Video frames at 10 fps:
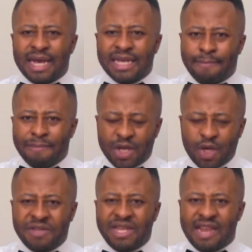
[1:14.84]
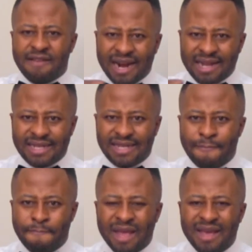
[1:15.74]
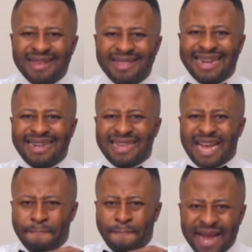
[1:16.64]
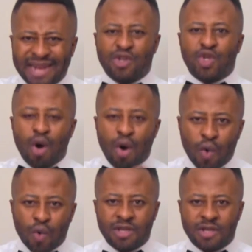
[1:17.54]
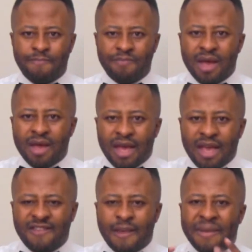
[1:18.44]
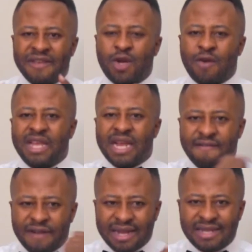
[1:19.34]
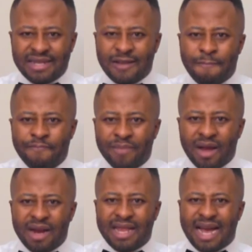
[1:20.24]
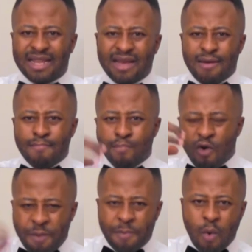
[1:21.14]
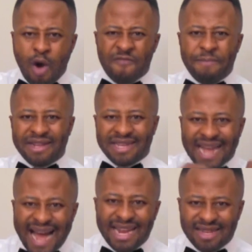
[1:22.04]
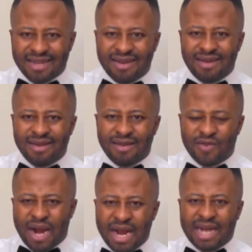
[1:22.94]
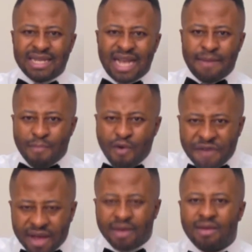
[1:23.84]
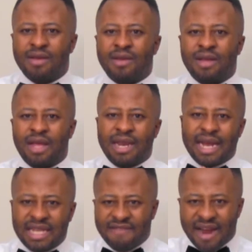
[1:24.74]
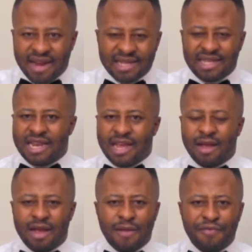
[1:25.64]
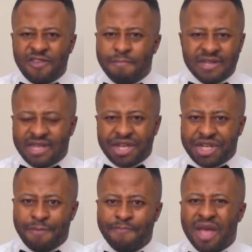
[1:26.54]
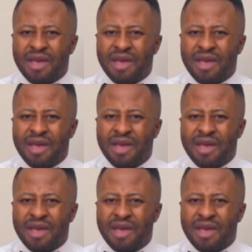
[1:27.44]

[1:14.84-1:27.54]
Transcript: It's a message of deliverance that breaks strongholds. It's a message of deliverance that moves people who have been tied so that they can start moving in their divine destiny. This message